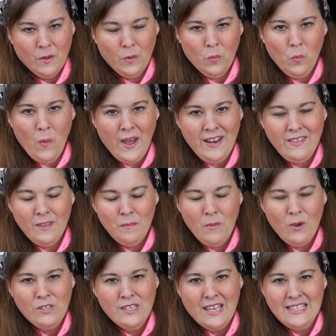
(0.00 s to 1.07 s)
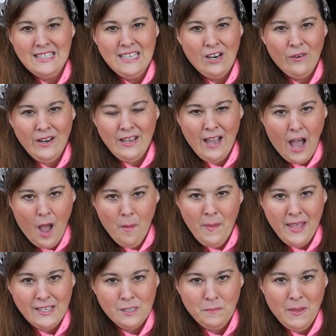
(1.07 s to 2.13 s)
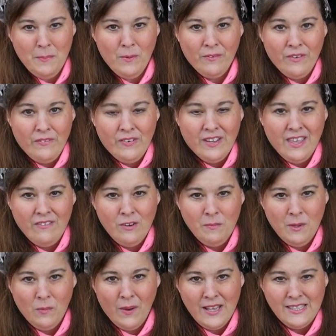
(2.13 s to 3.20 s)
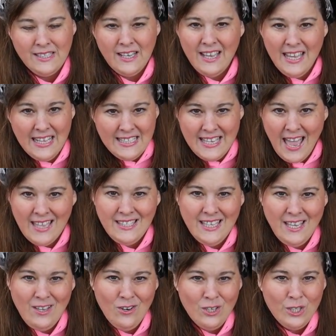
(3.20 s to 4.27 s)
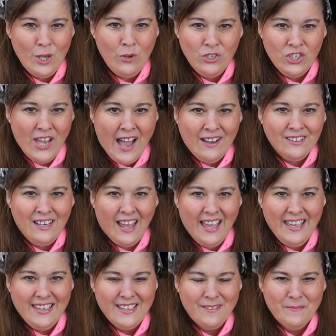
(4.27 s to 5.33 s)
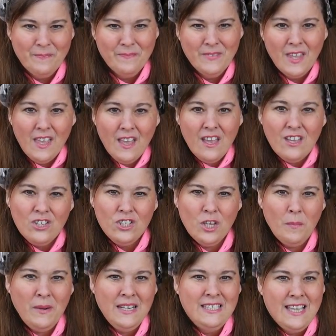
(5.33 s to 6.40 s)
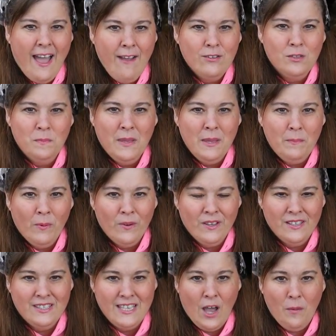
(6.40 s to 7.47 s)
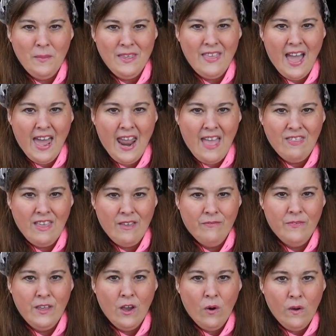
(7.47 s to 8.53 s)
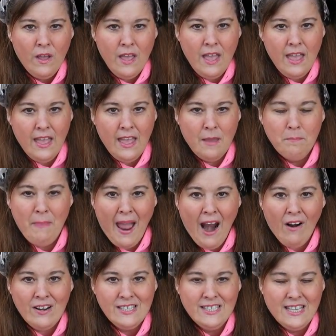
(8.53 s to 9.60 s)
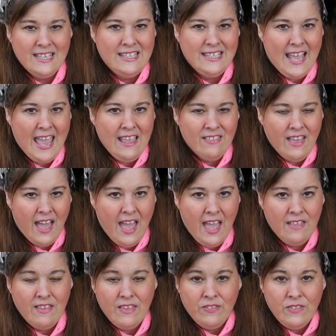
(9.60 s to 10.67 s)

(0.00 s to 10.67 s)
One of the most endearing comments people have ever given me was, "Tessie, you're so childlike." So many times people tell me that and they feel embarrassed in saying that and they